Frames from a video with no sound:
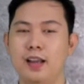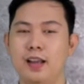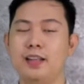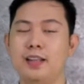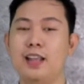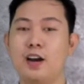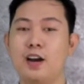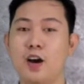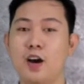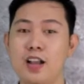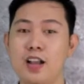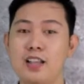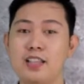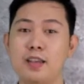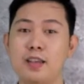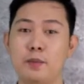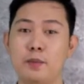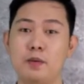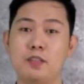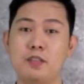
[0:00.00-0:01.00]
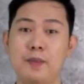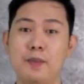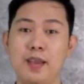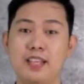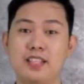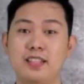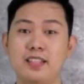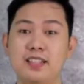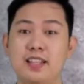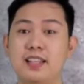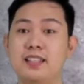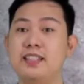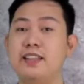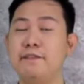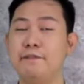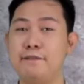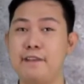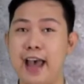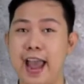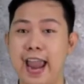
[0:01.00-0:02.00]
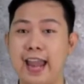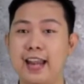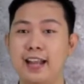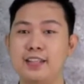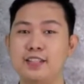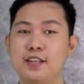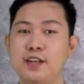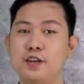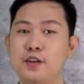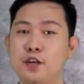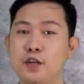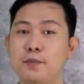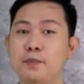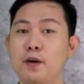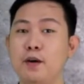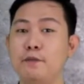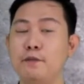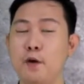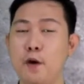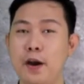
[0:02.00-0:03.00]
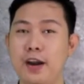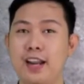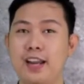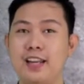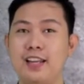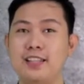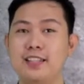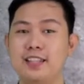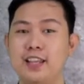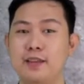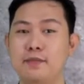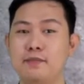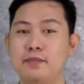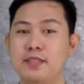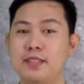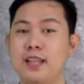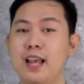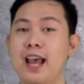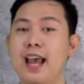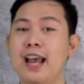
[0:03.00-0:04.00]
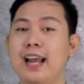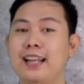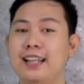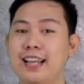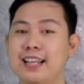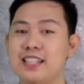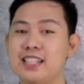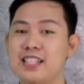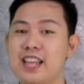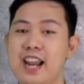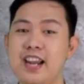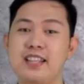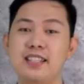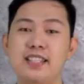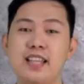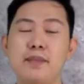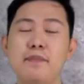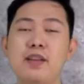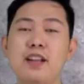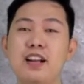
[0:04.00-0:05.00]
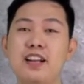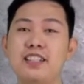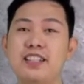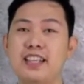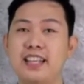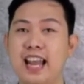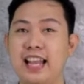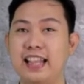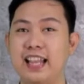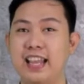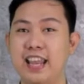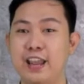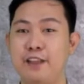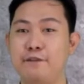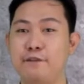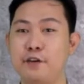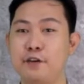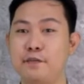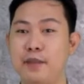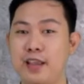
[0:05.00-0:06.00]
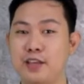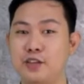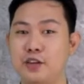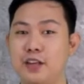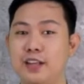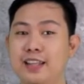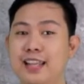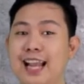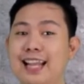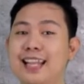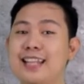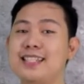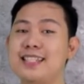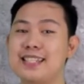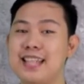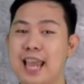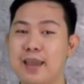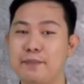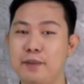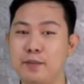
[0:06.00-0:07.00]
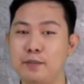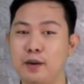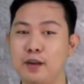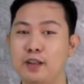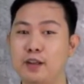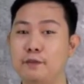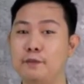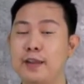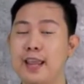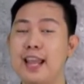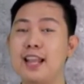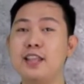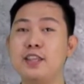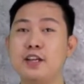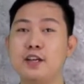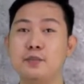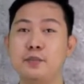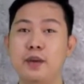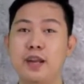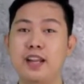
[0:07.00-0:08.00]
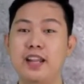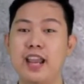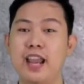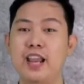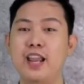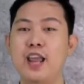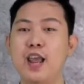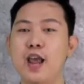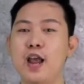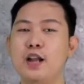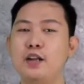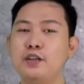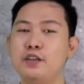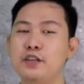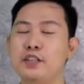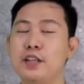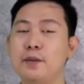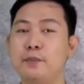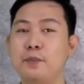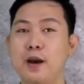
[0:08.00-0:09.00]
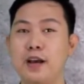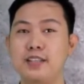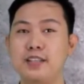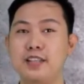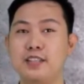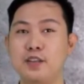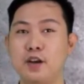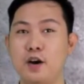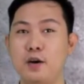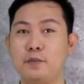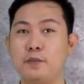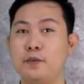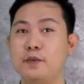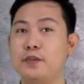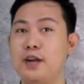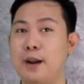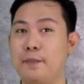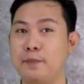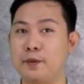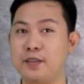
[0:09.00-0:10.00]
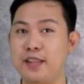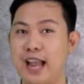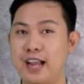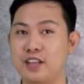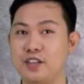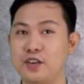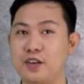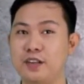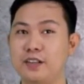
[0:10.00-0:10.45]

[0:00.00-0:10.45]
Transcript: The concept of species is defined as a group of organisms that share similar genetic information that is capable of interbreeding through the process of reproduction.